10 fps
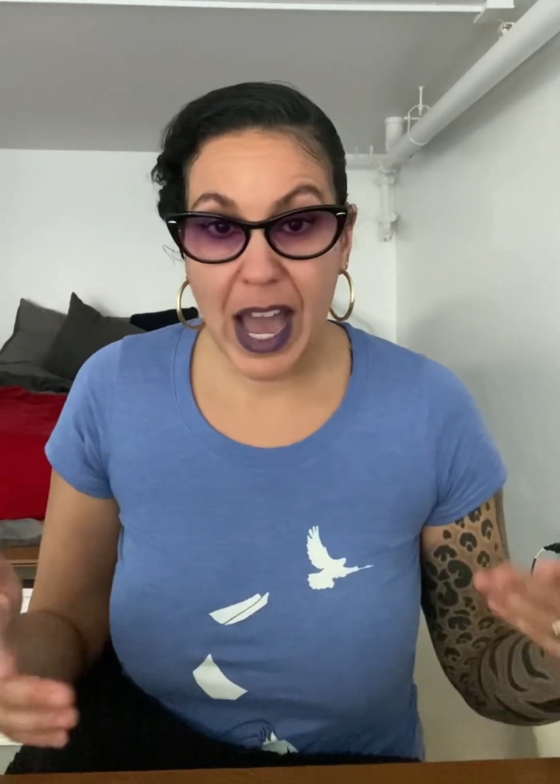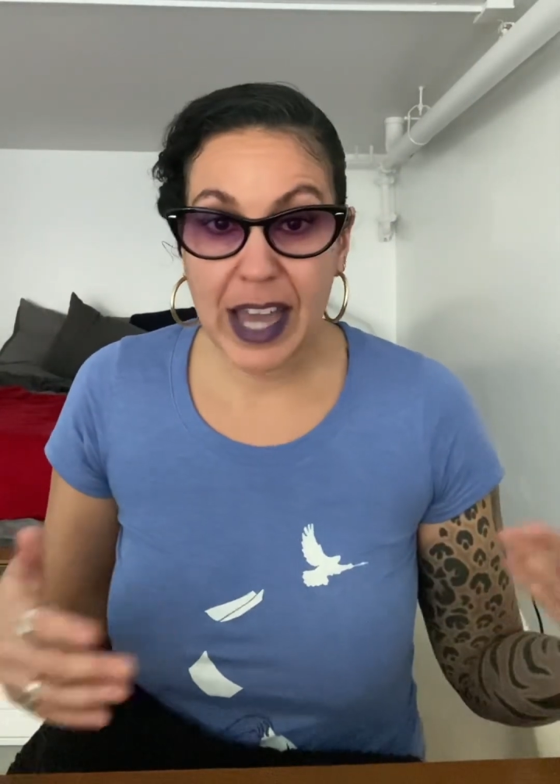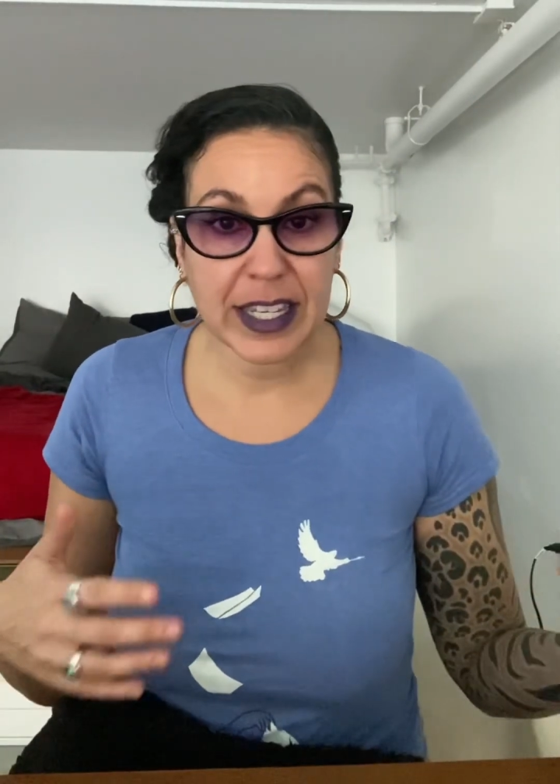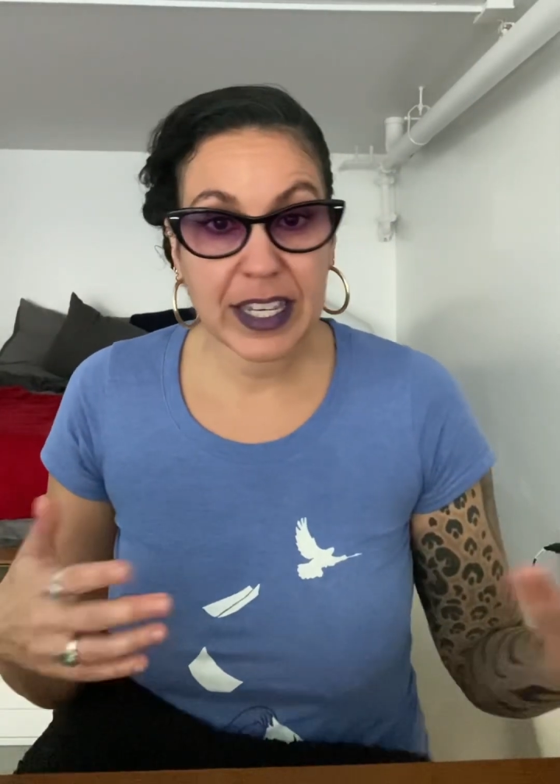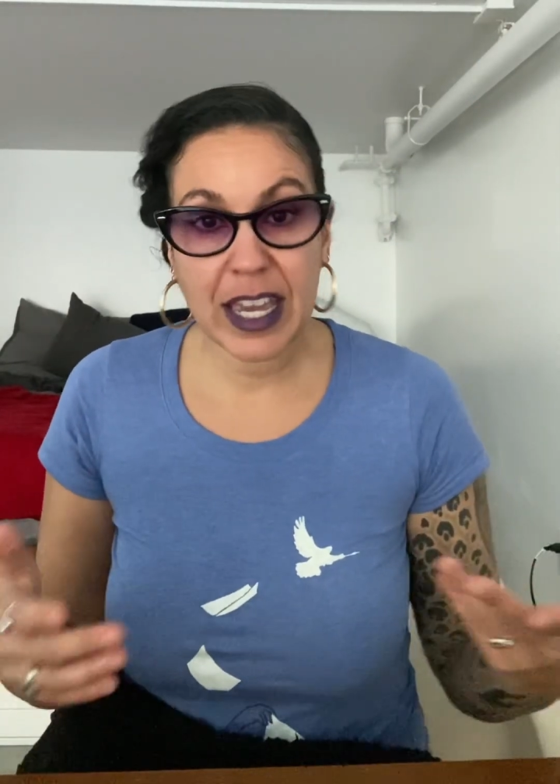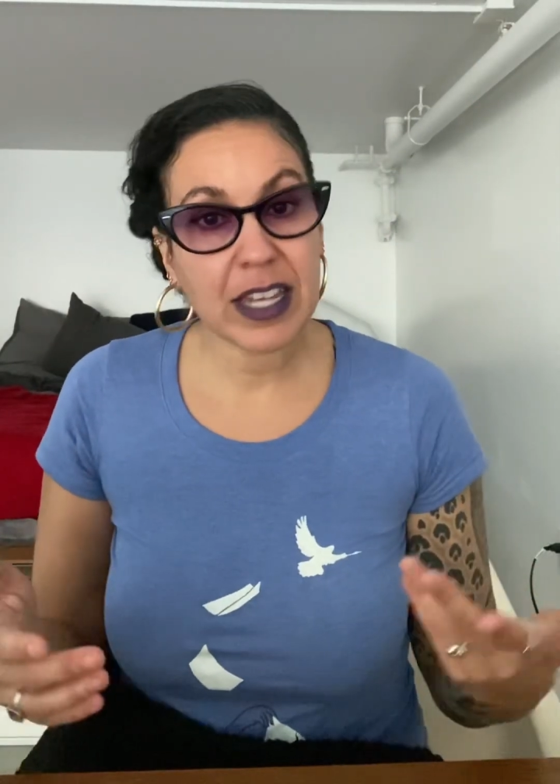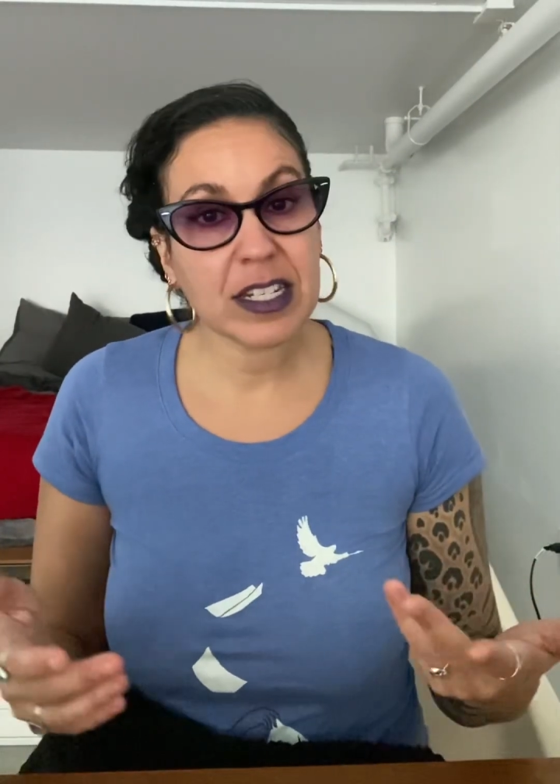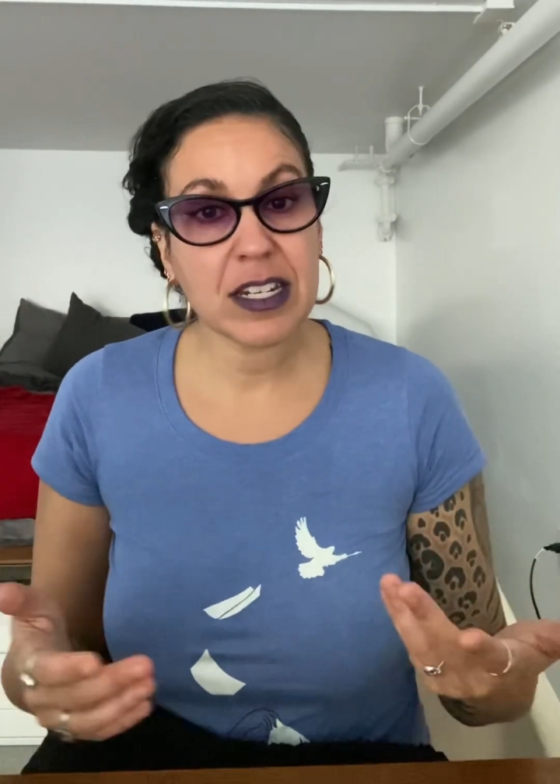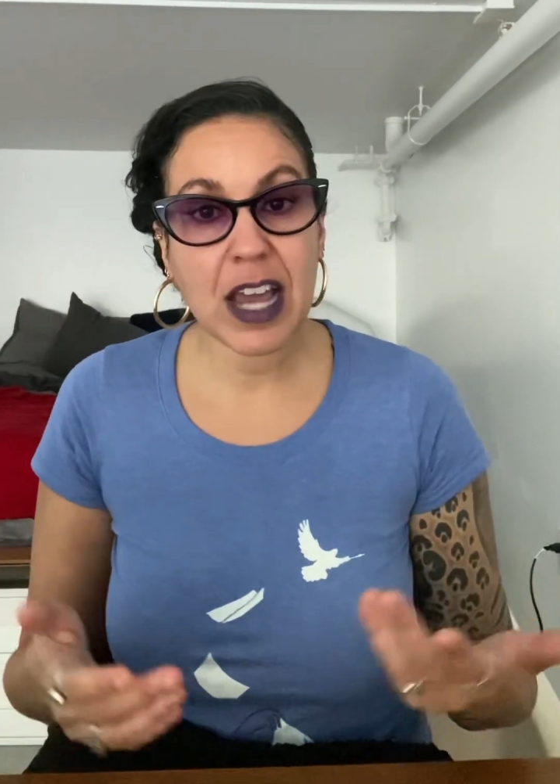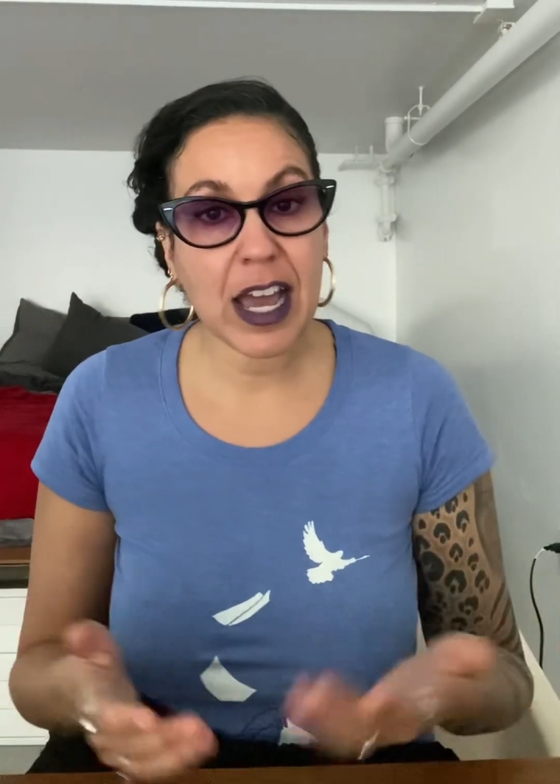I can't
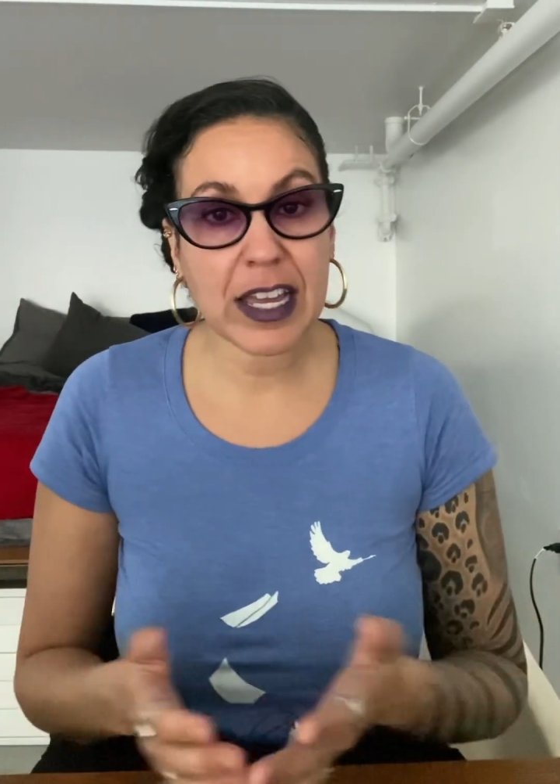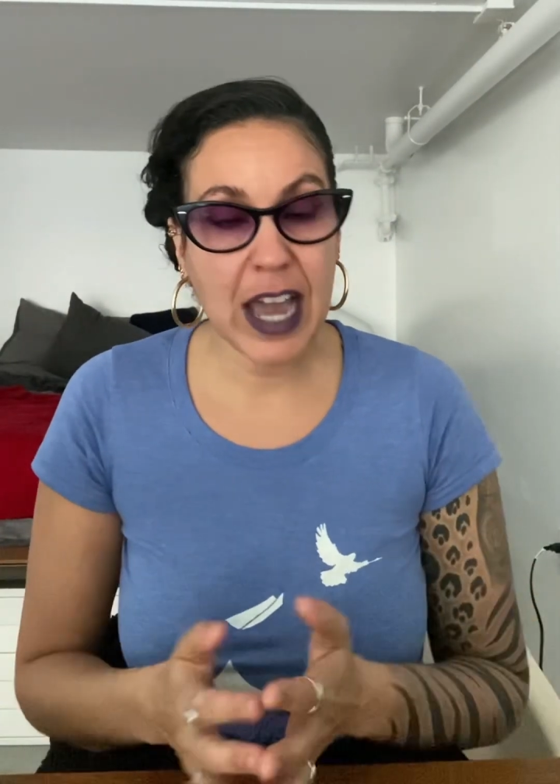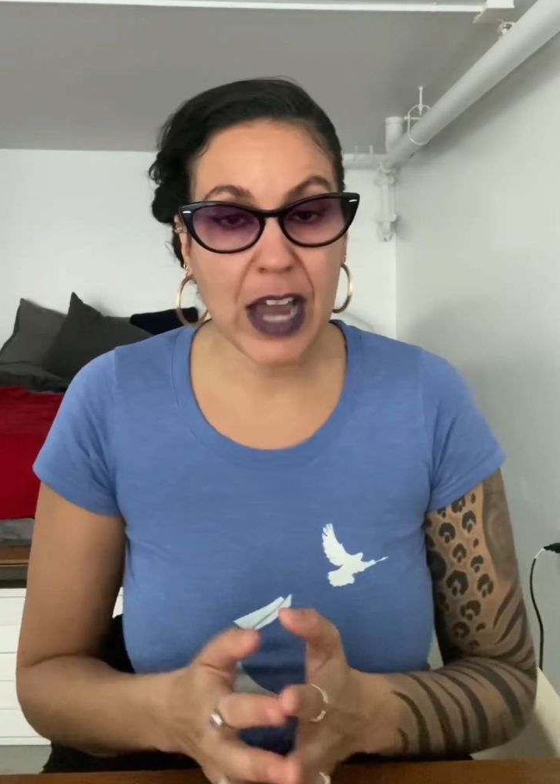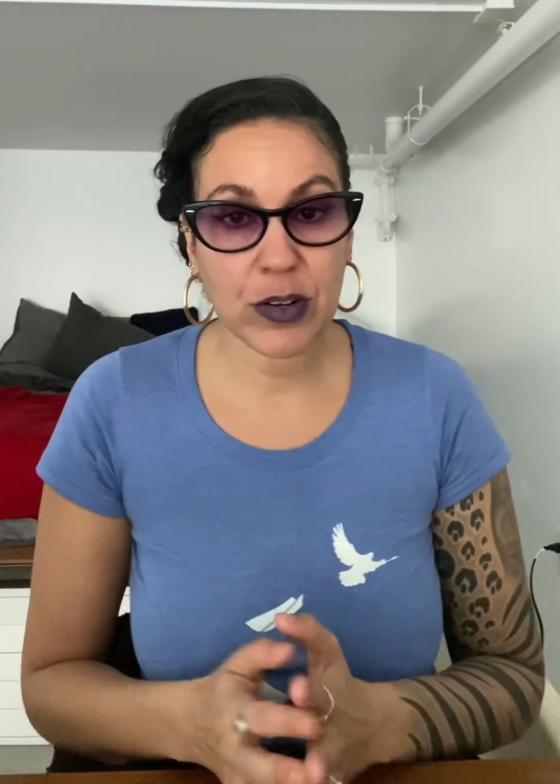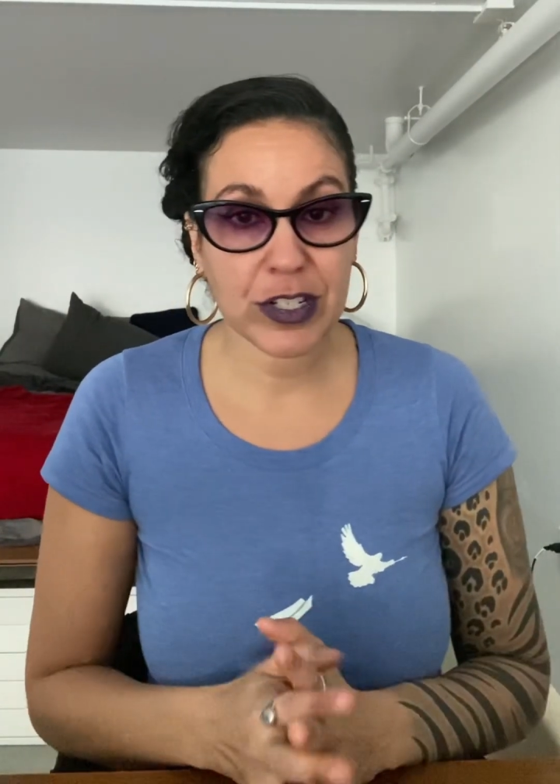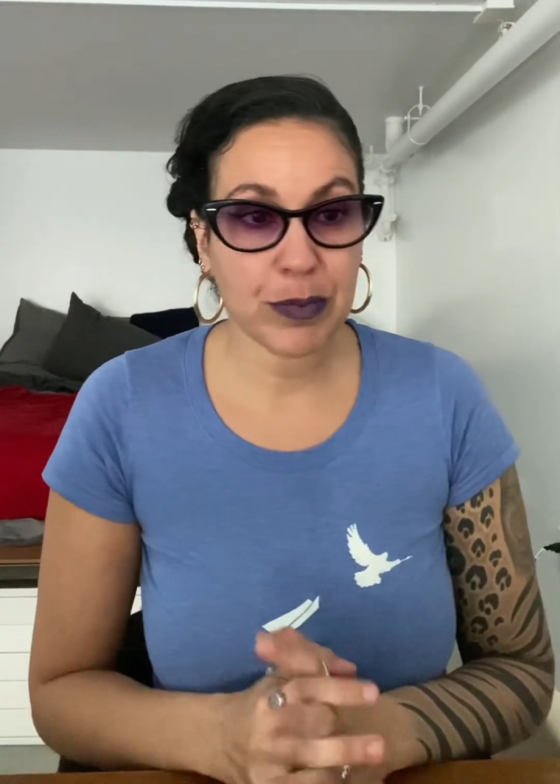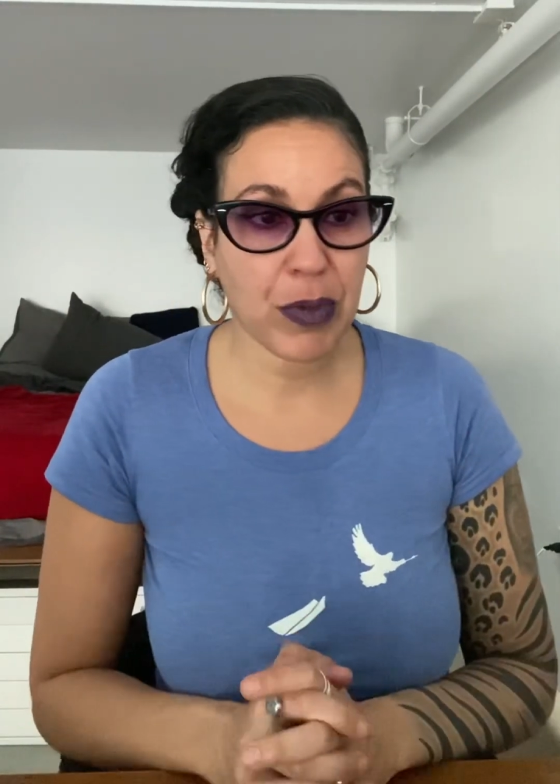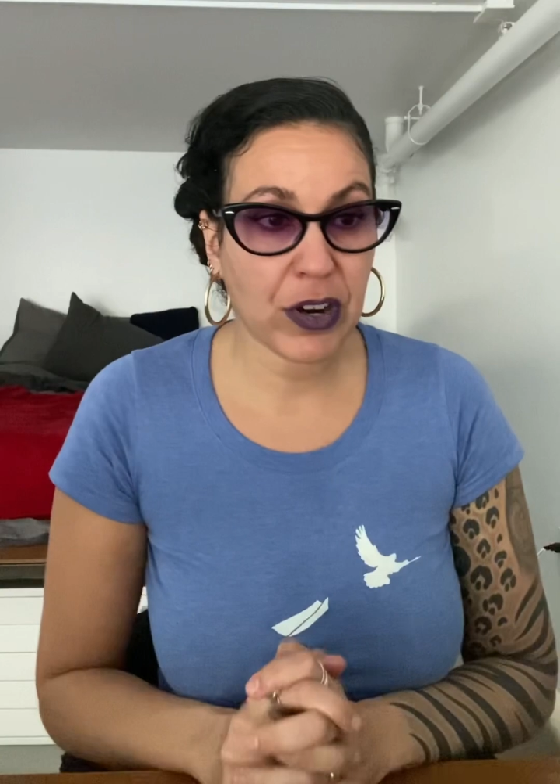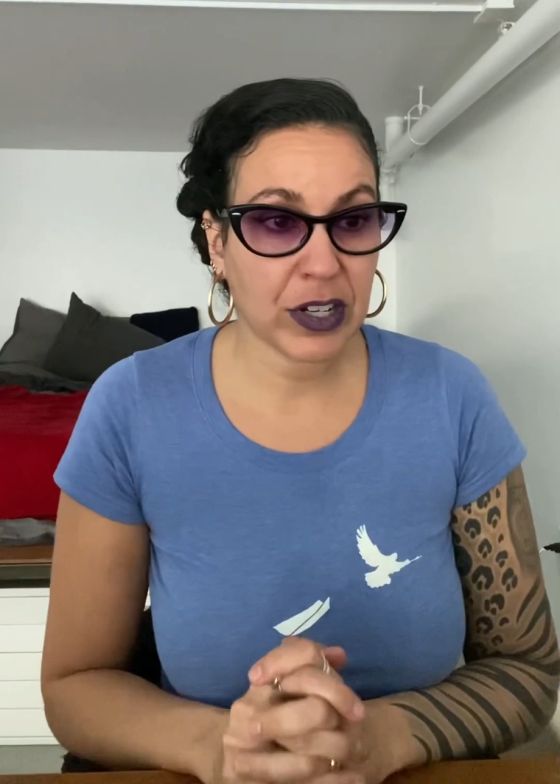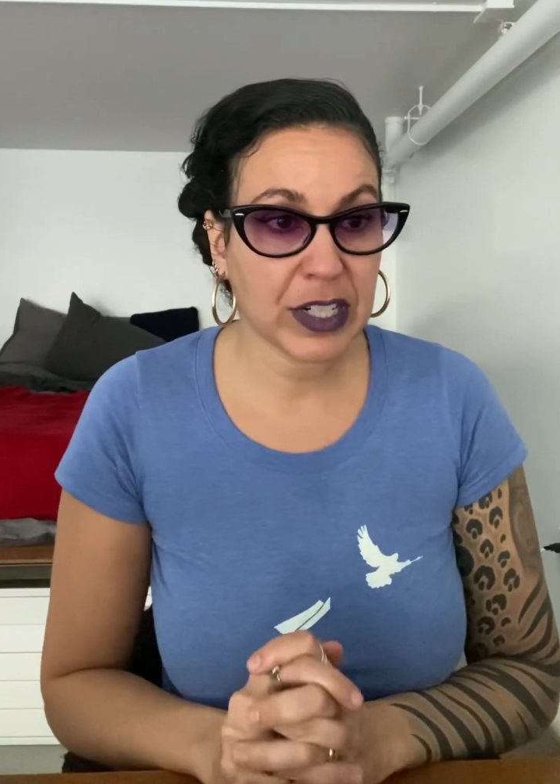deny our
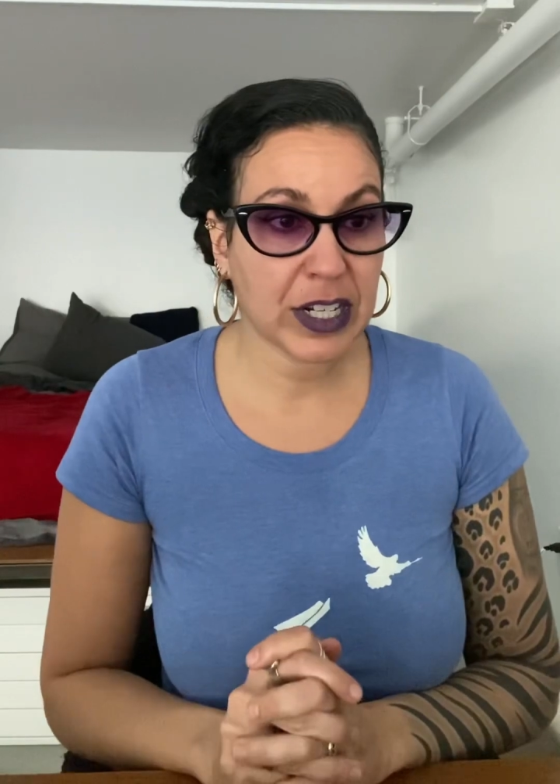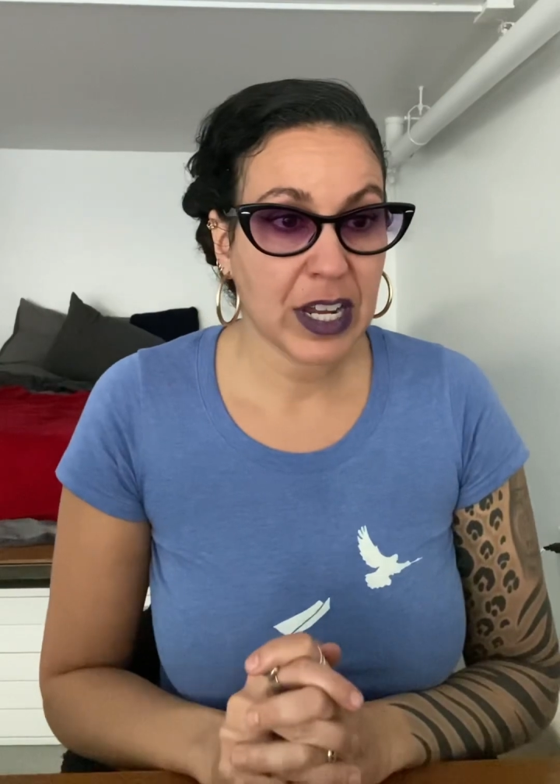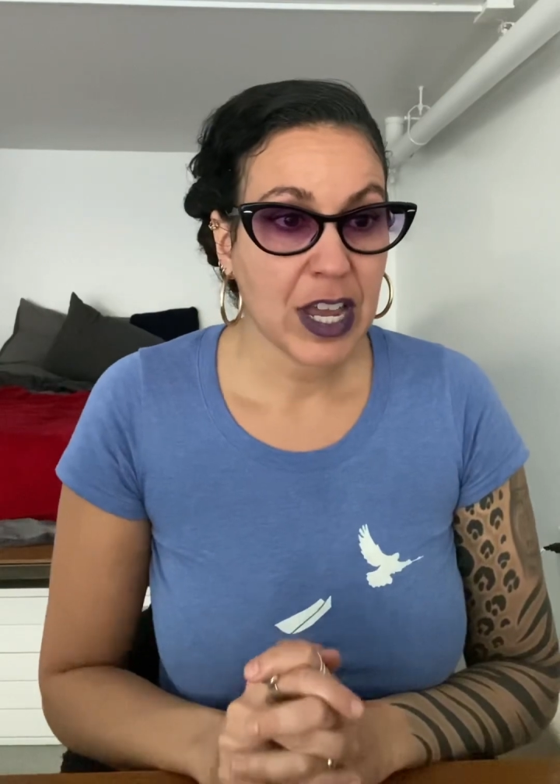spark.